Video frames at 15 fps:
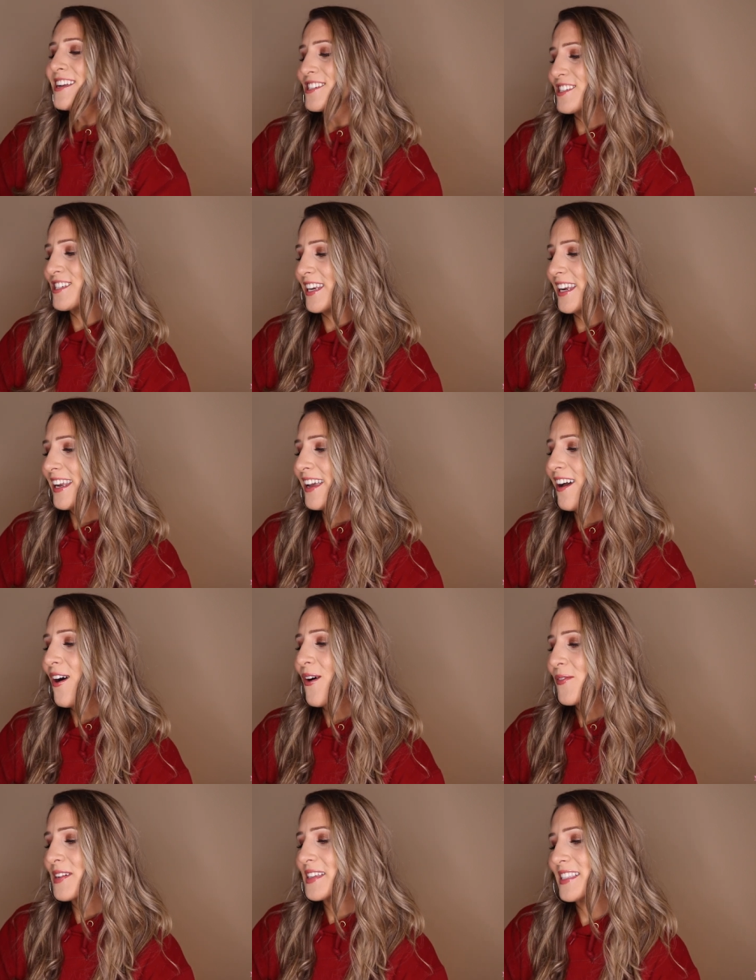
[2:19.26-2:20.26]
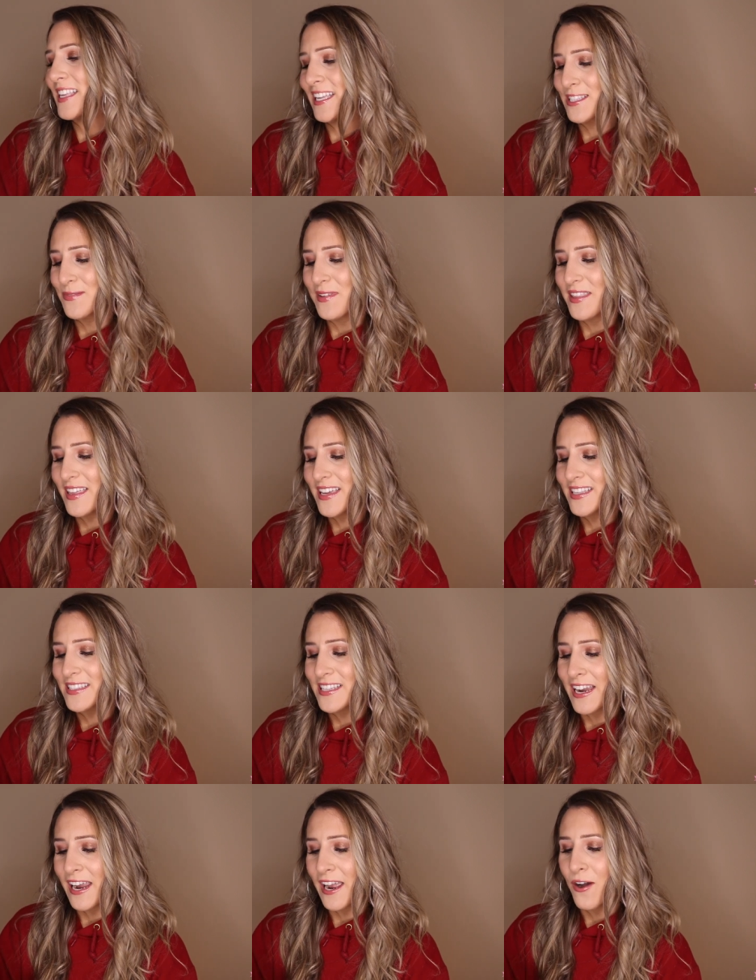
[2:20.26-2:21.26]
She always gets me this
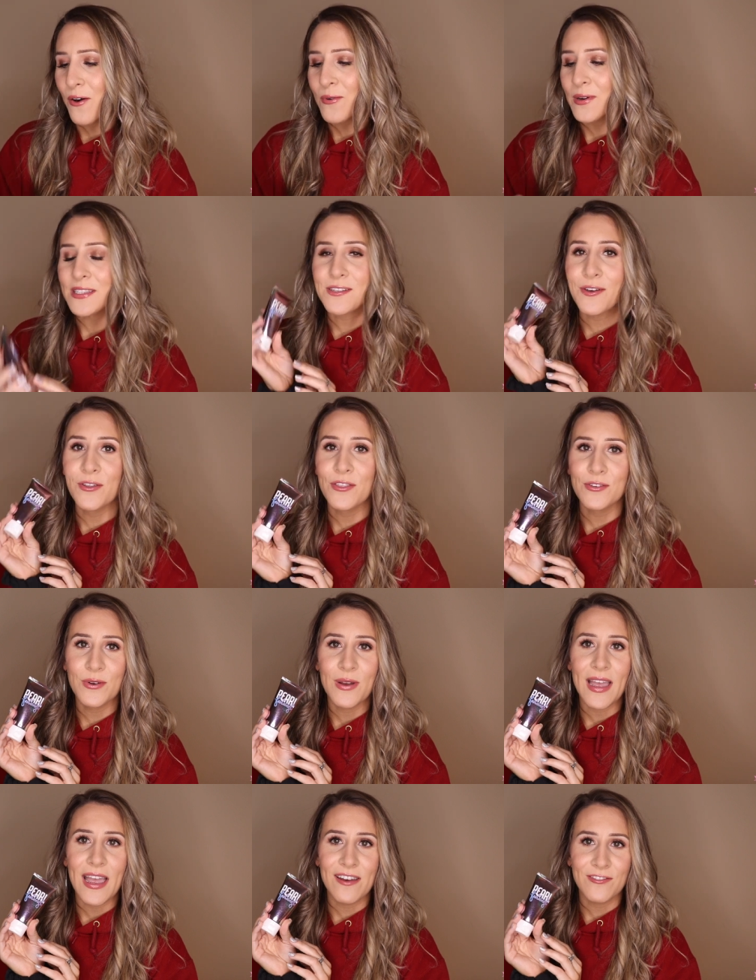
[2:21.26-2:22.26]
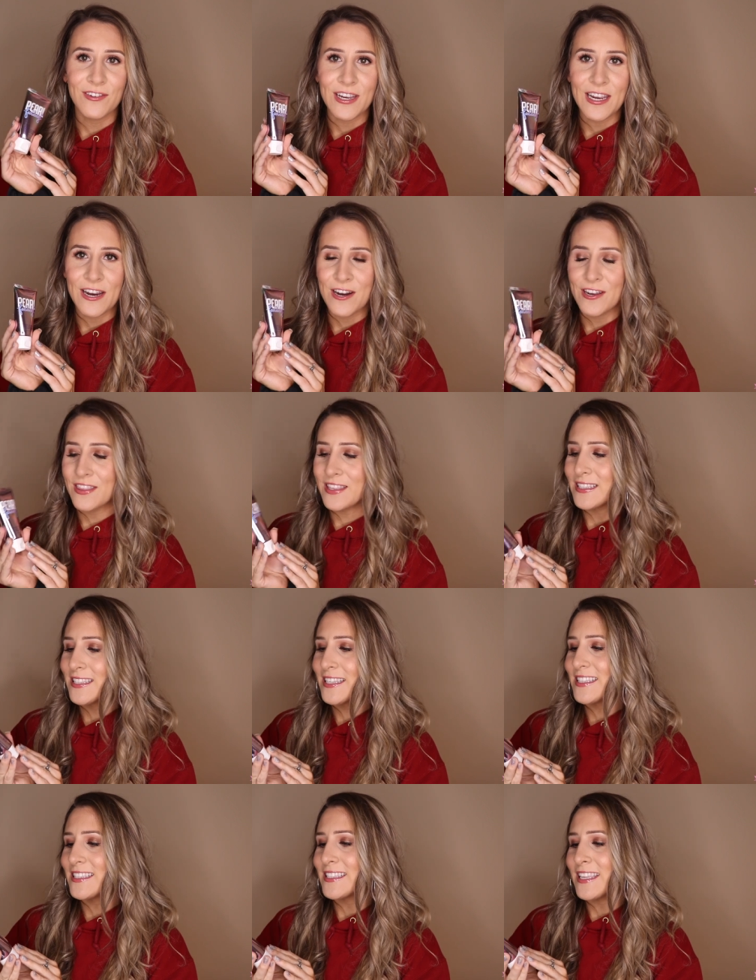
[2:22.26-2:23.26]
and I always go through it every year. This
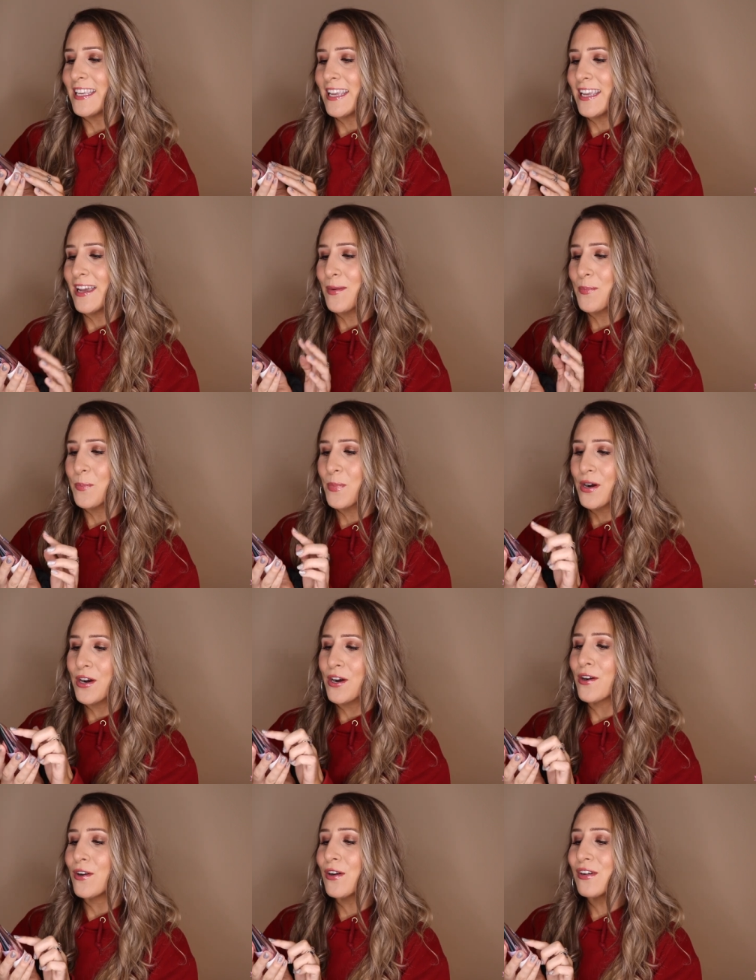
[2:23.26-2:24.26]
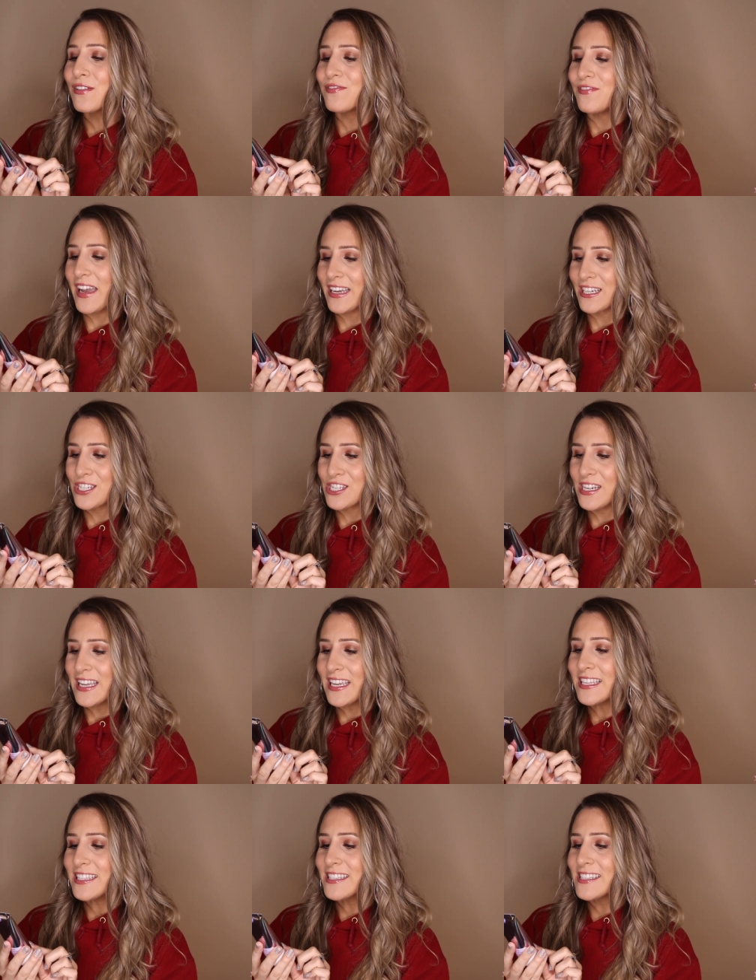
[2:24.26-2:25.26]
is the Pearl
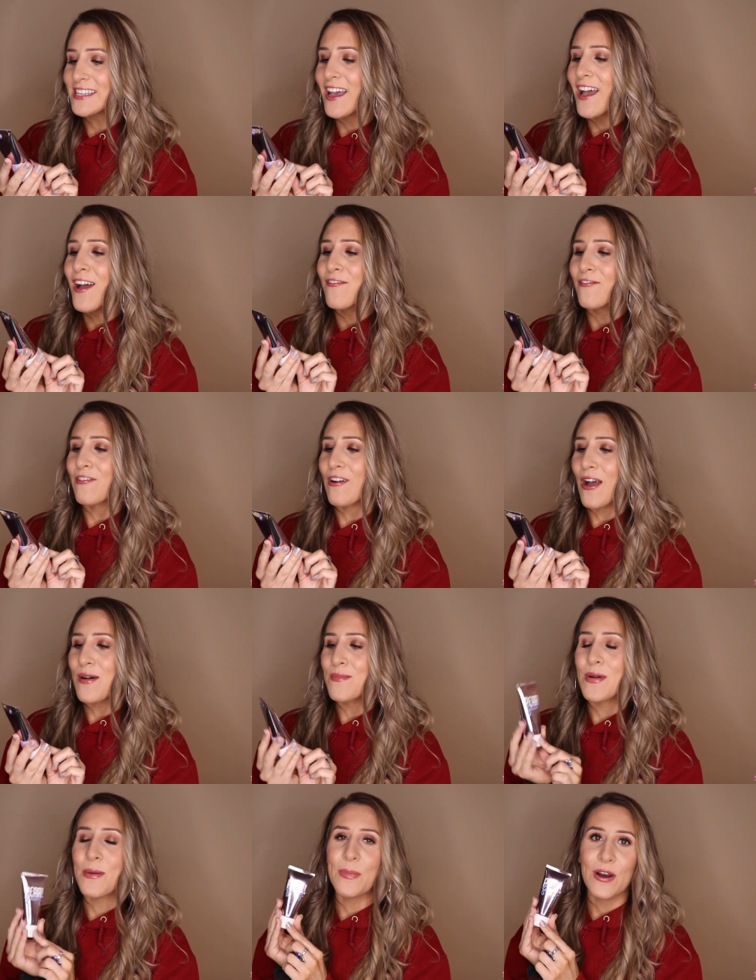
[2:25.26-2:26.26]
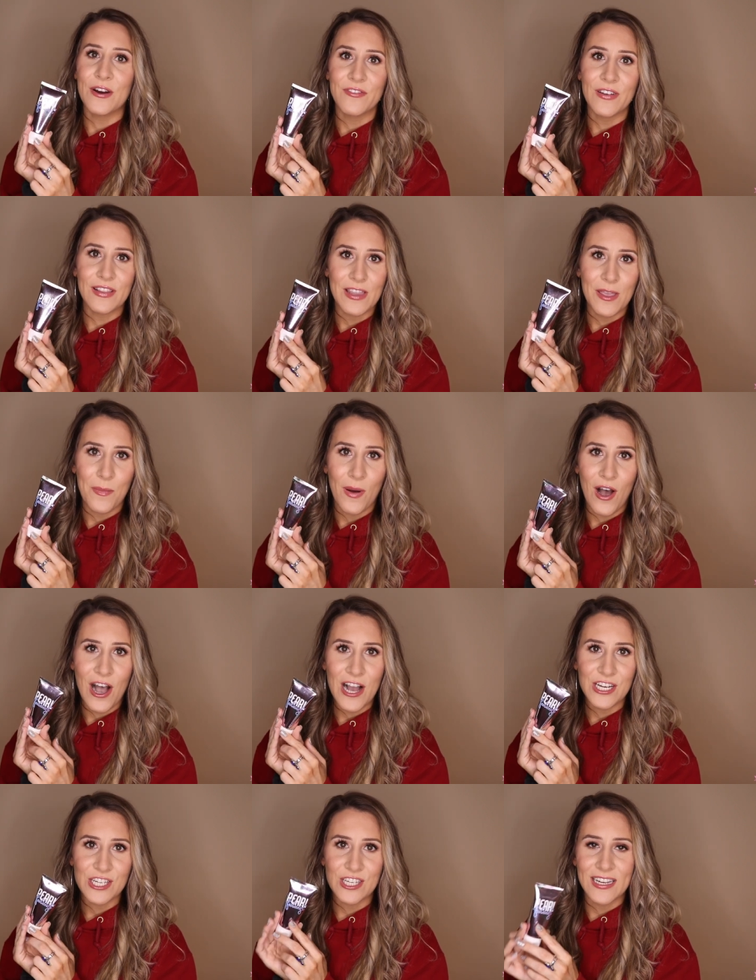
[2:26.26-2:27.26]
Perfectionist from Perfectly
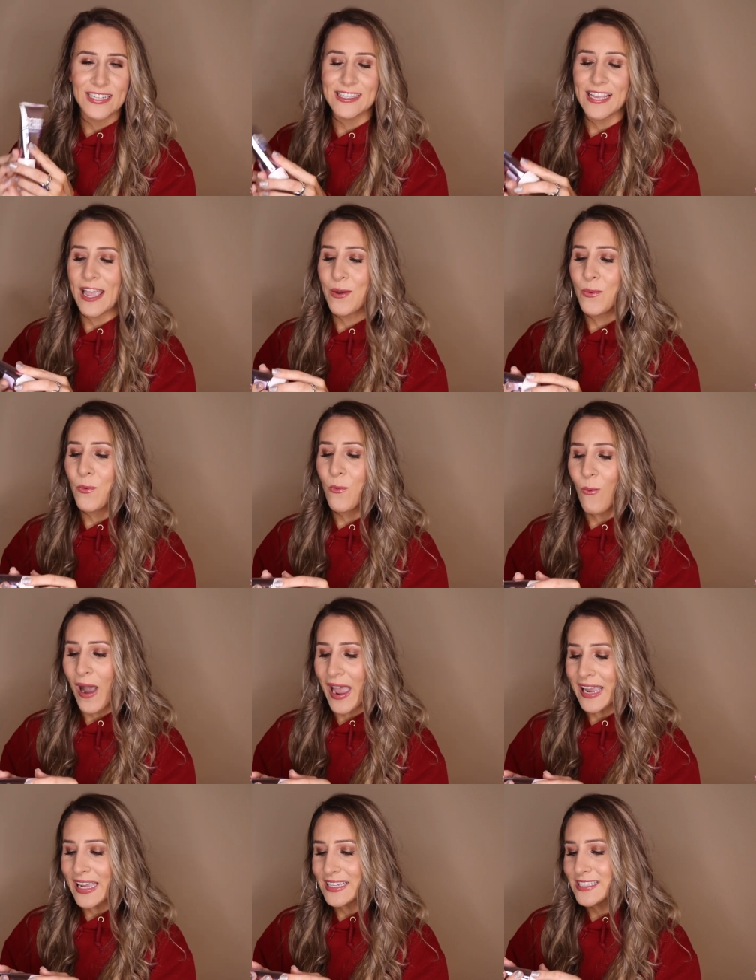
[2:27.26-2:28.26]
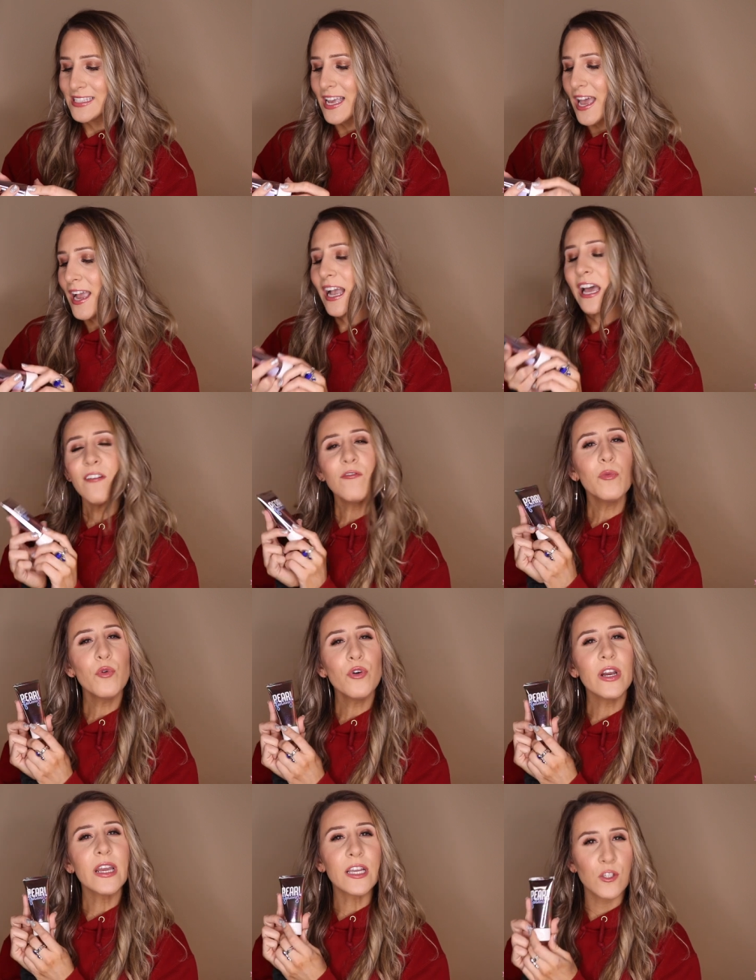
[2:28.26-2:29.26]
Posh. It's a white kind of a
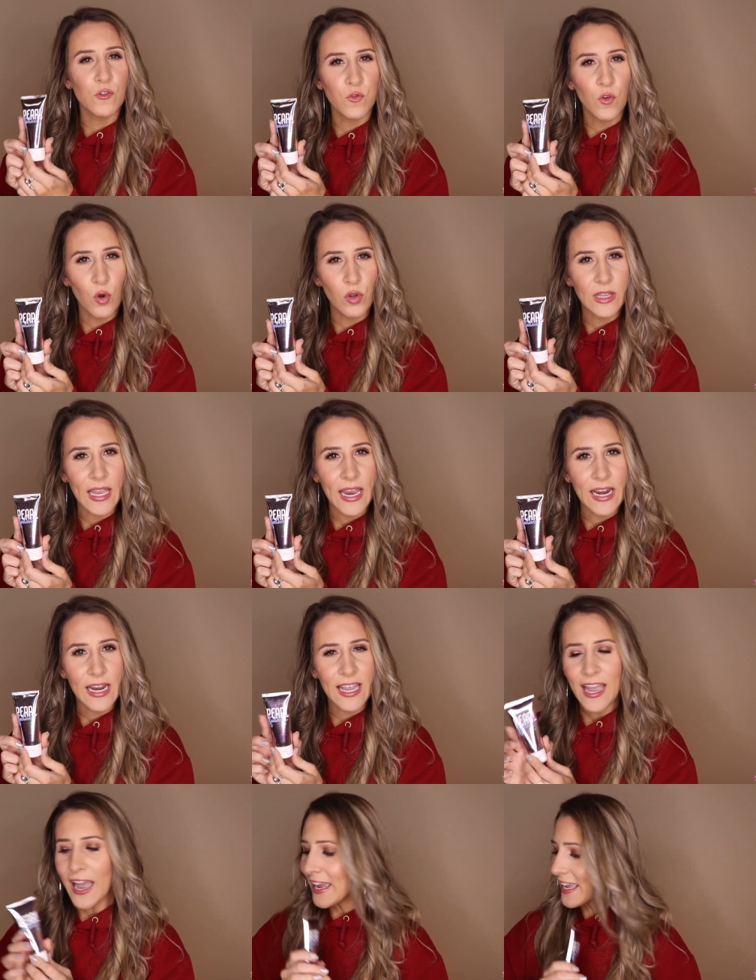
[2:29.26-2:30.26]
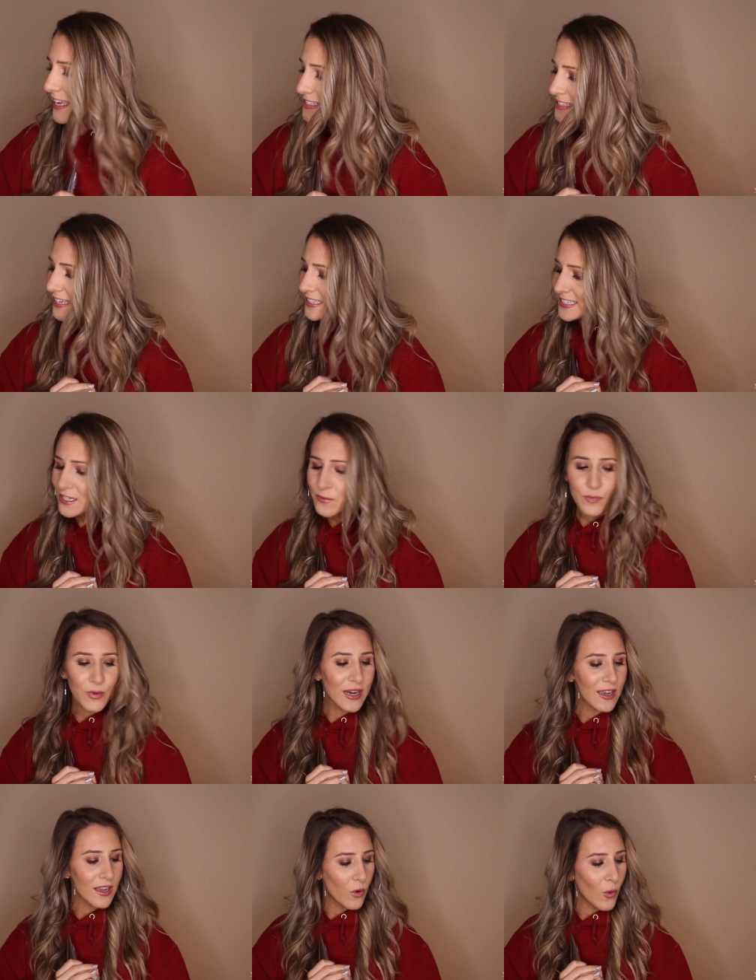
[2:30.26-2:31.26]
more exfoliating. I guess I did
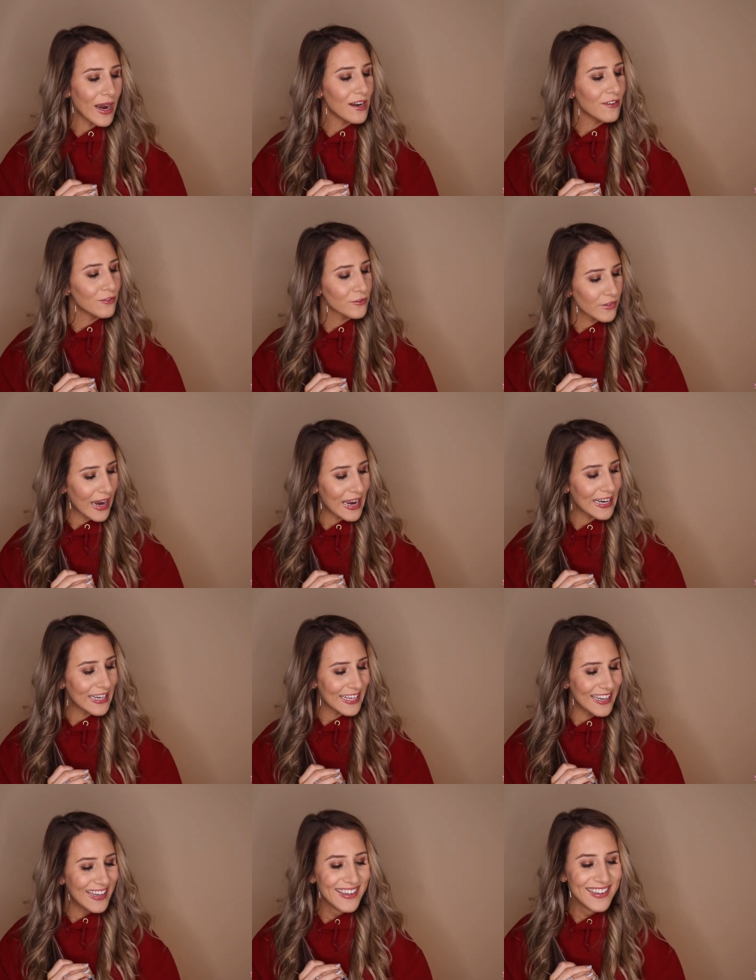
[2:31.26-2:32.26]
bring a, quite a variety.